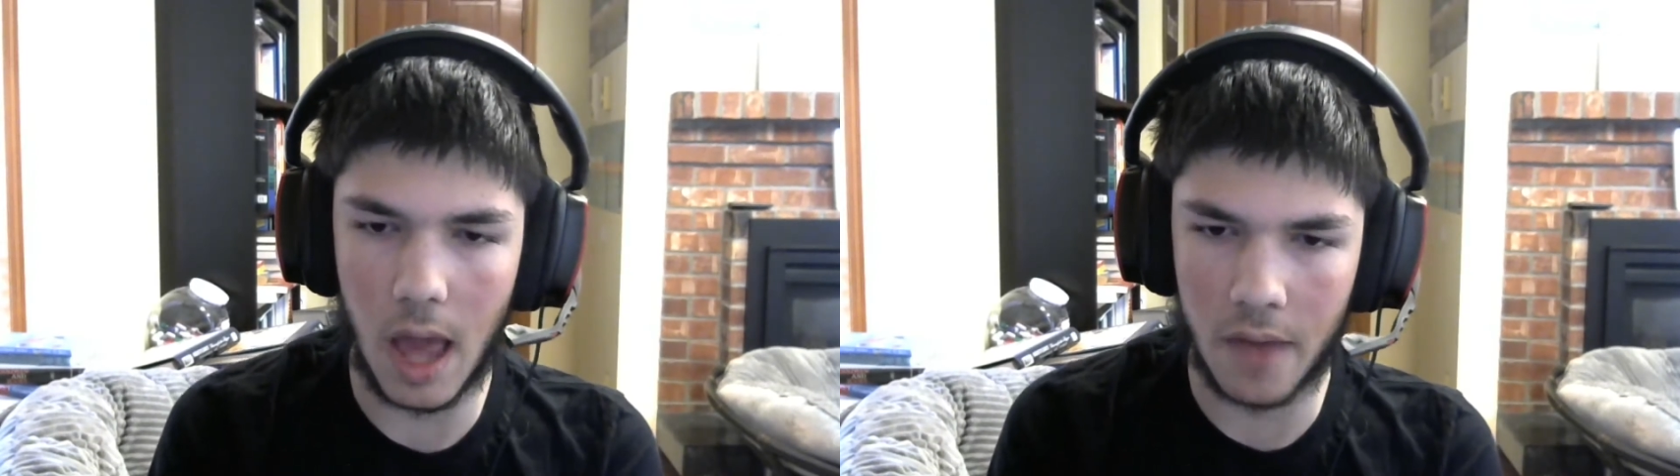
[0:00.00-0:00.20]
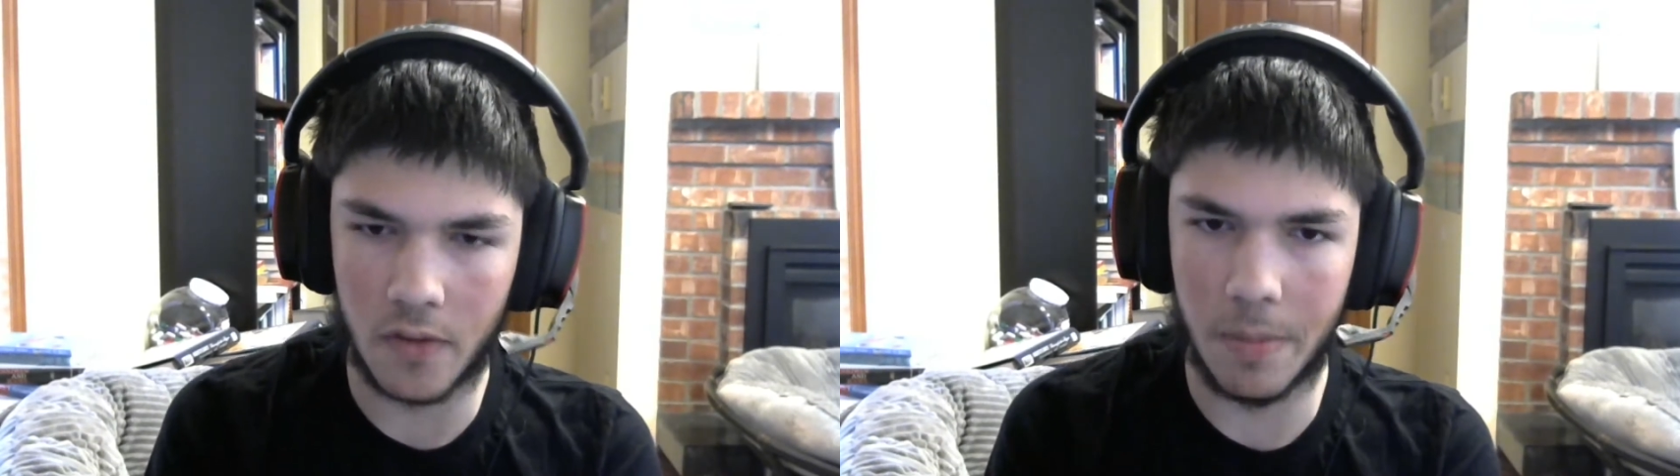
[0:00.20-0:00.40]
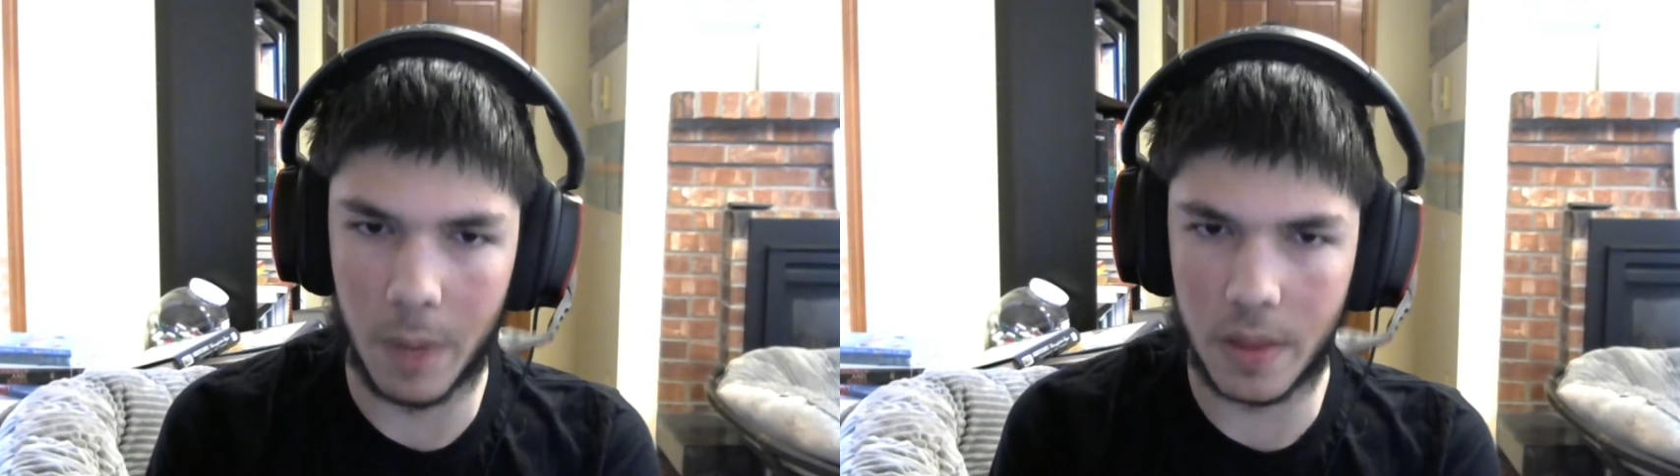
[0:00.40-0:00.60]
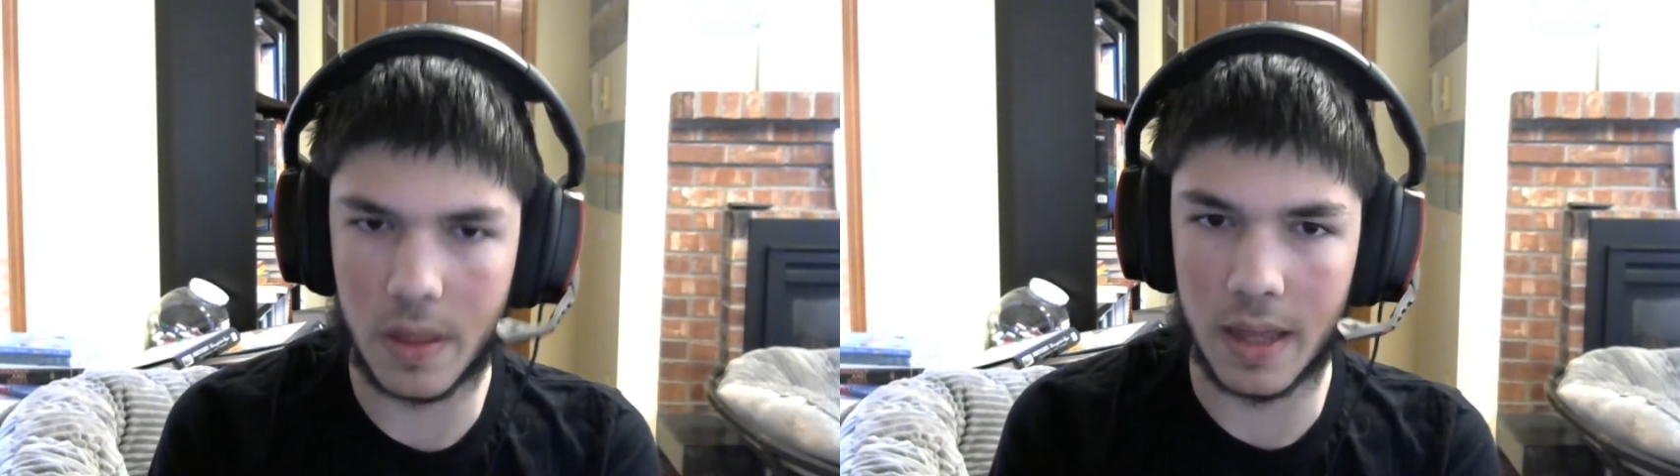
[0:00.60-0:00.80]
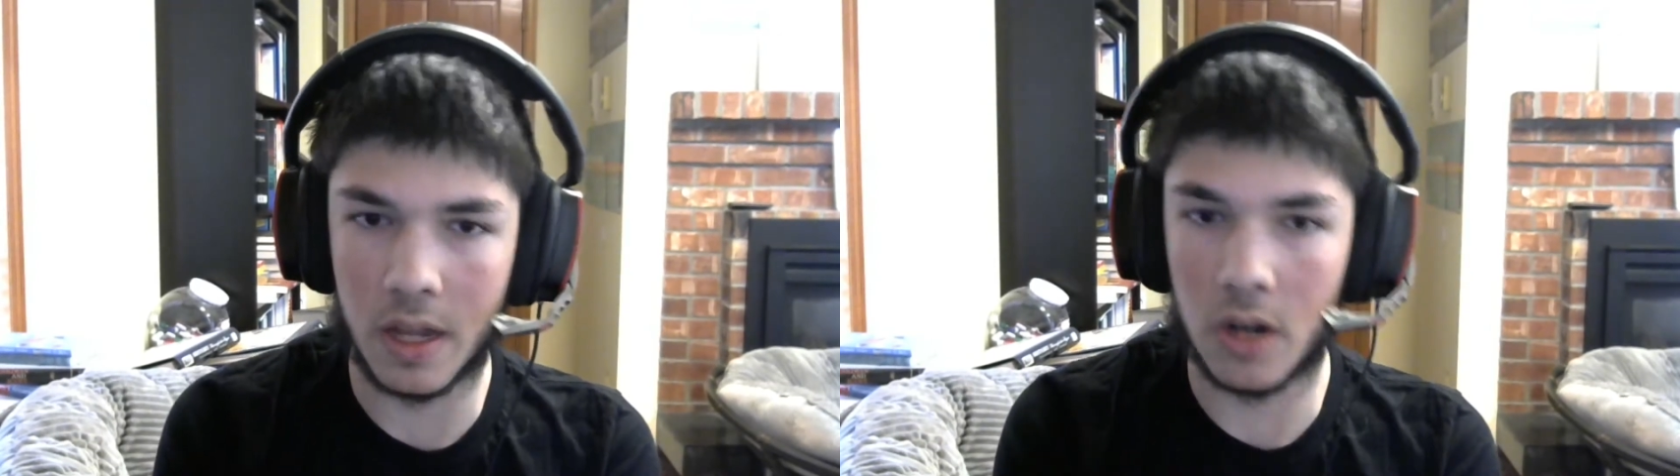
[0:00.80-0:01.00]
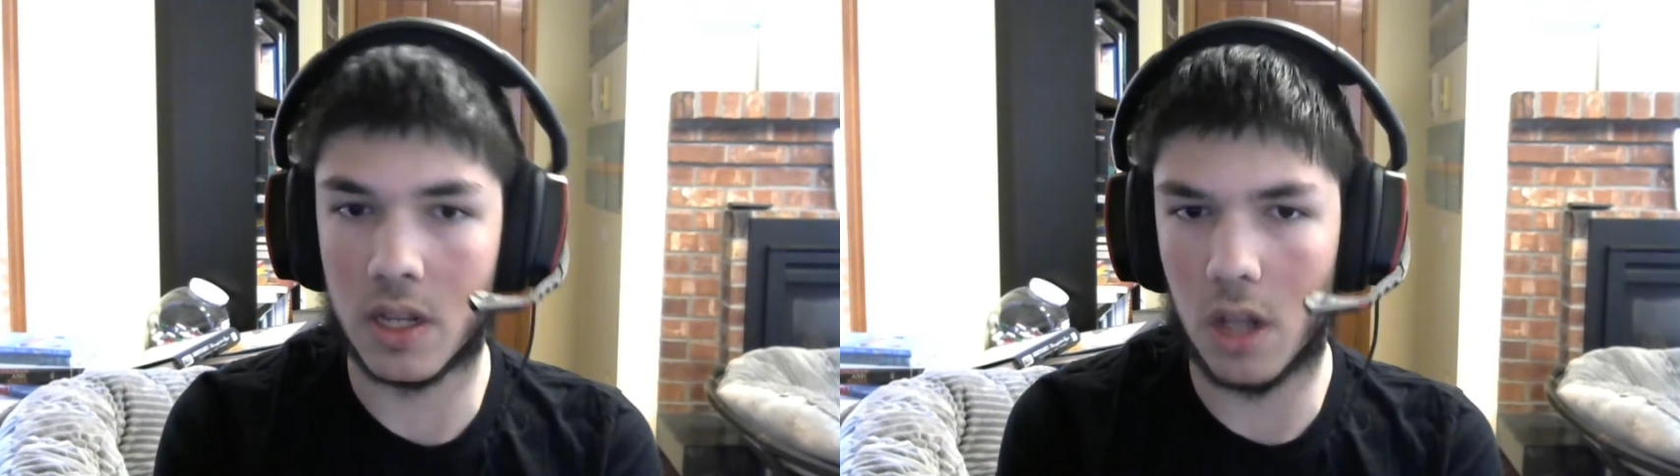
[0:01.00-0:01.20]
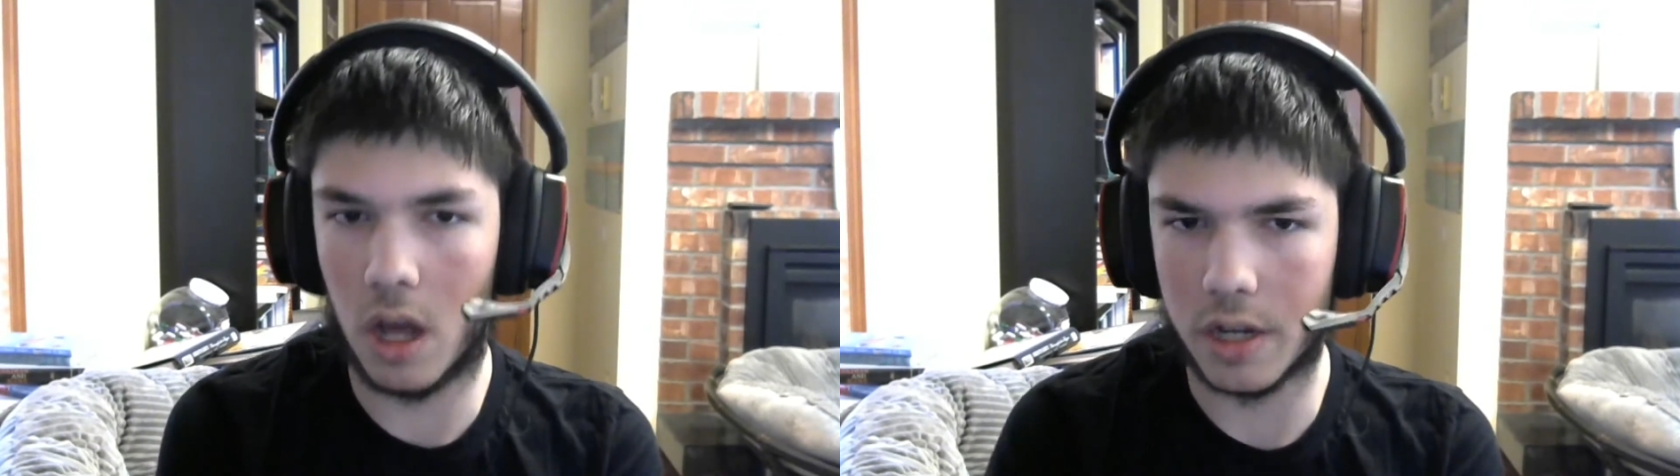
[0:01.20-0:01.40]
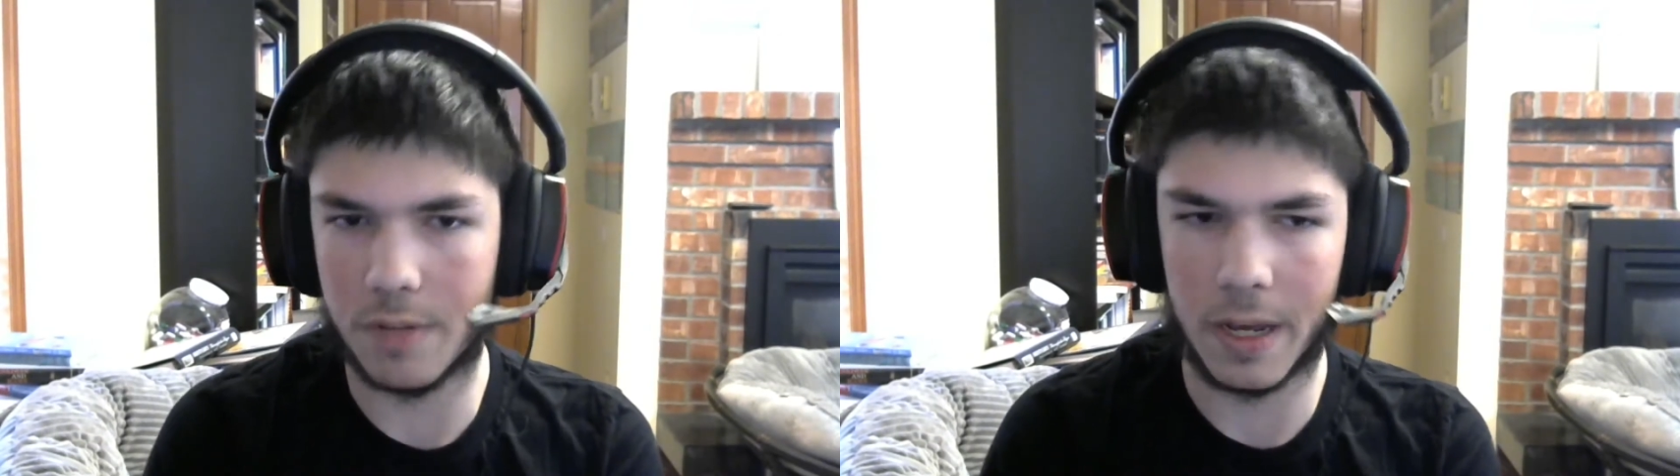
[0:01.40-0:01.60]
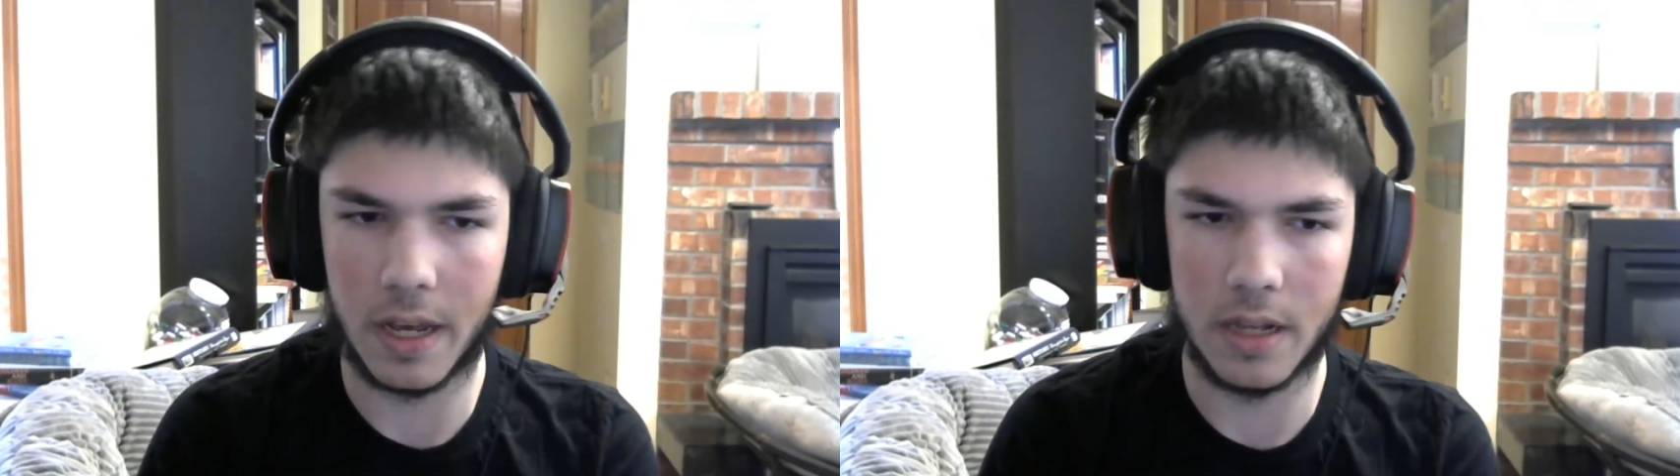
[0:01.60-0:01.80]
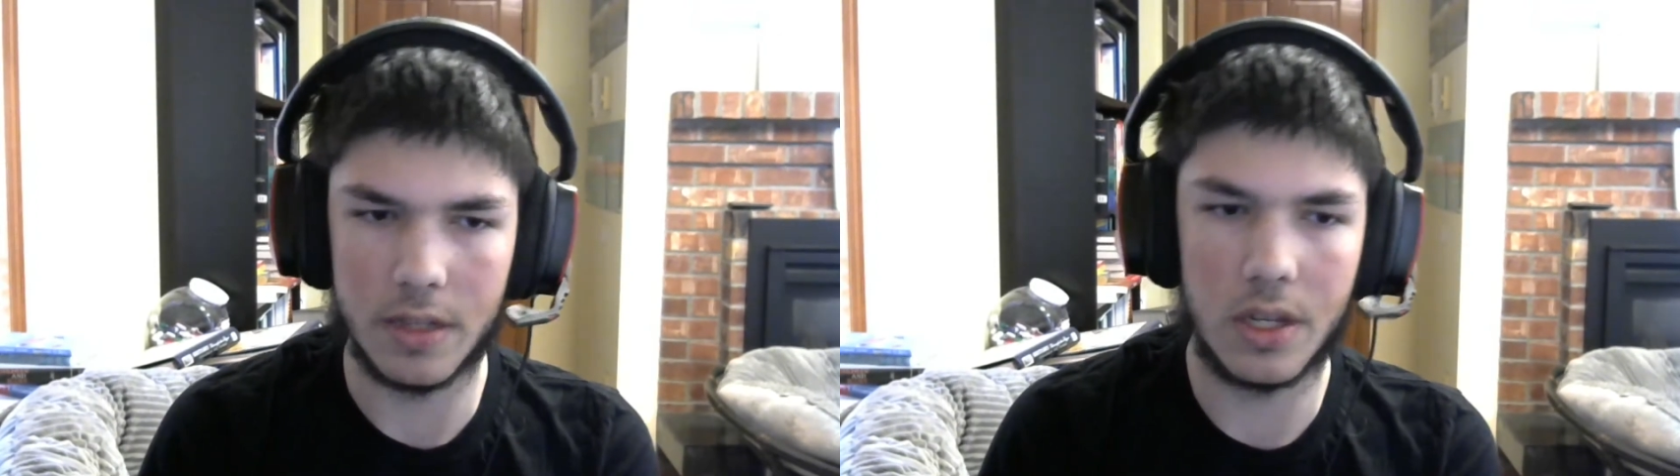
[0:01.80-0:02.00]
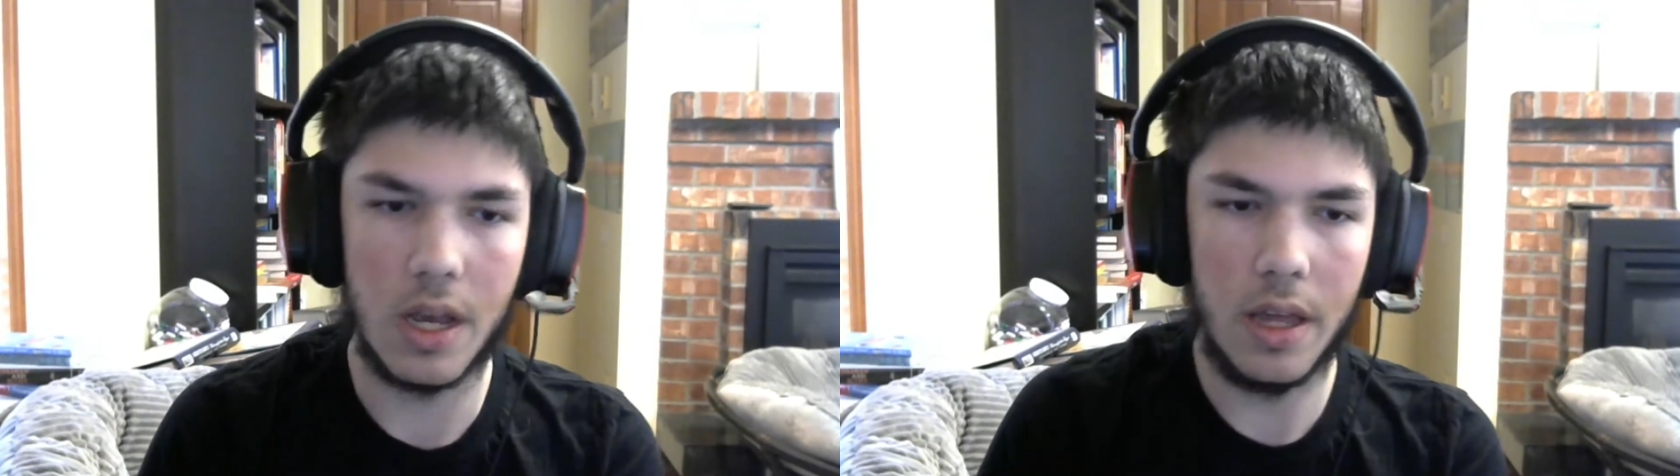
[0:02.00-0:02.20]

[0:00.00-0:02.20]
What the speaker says: every month that there's a launch because